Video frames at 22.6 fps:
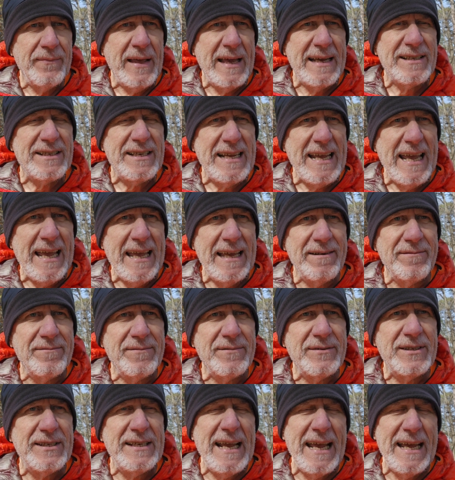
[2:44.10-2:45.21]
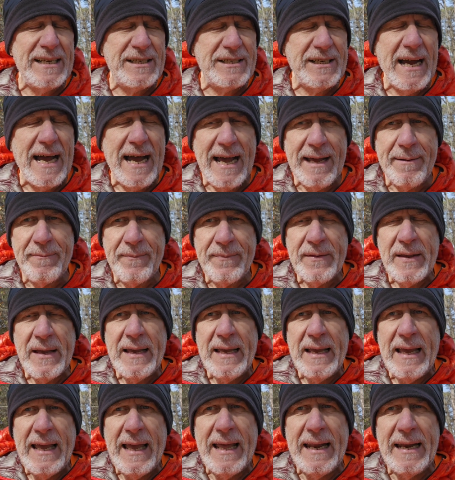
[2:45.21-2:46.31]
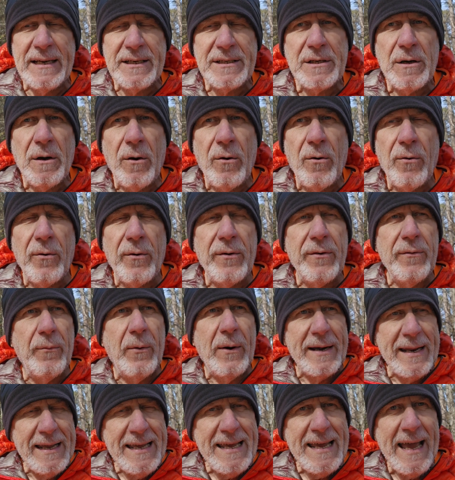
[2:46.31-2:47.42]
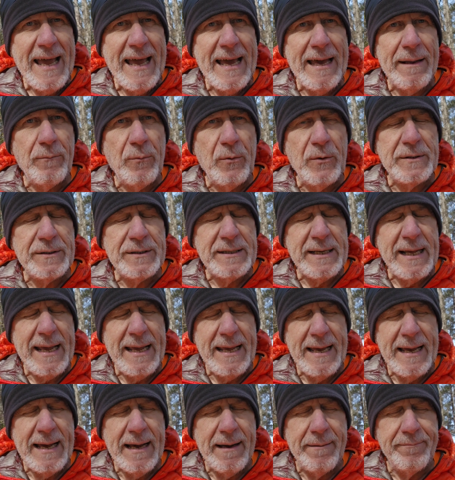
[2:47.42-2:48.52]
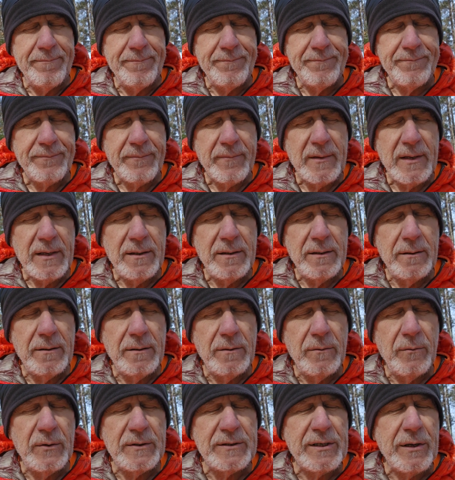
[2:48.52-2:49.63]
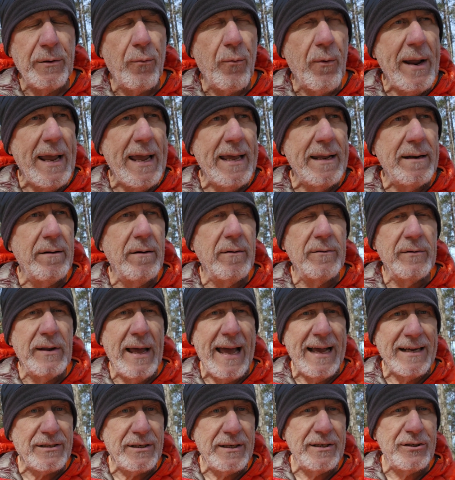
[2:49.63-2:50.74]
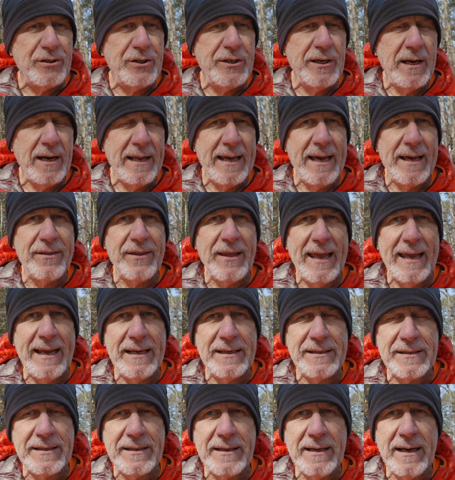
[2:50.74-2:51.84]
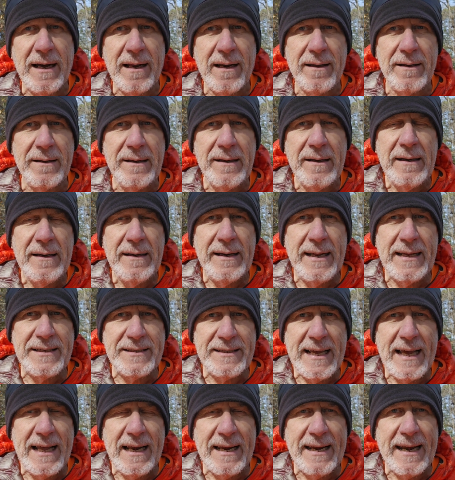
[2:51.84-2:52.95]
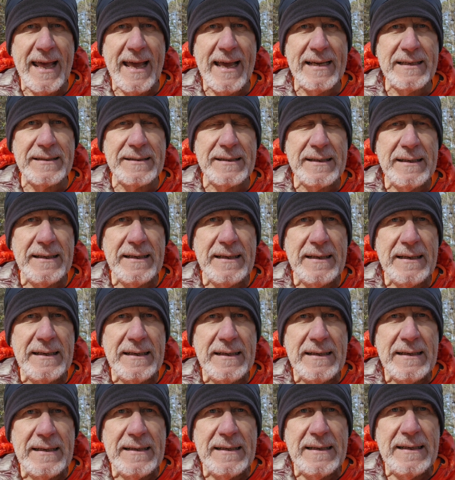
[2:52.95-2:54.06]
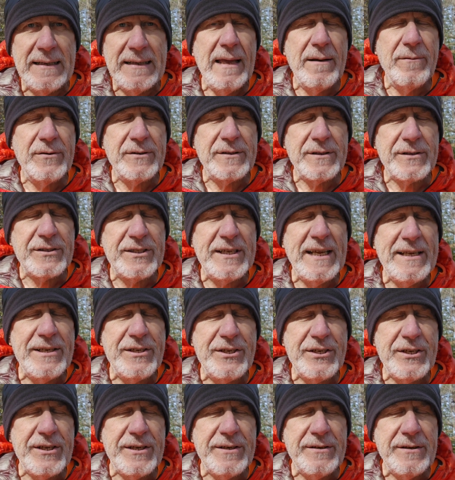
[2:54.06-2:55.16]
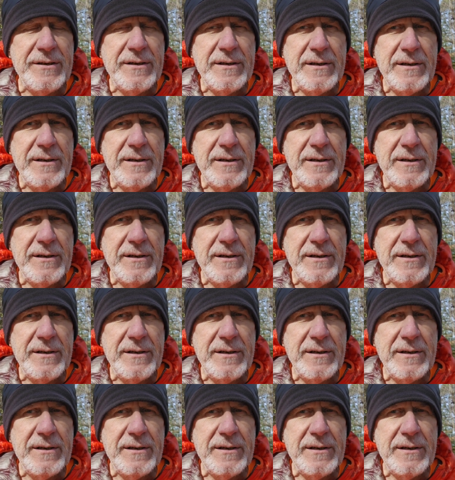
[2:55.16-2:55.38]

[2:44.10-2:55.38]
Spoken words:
S-E-N-C-H-I. And it's called, what he had was a red, actually chili, I think is the color they sell it as. It was a Senchi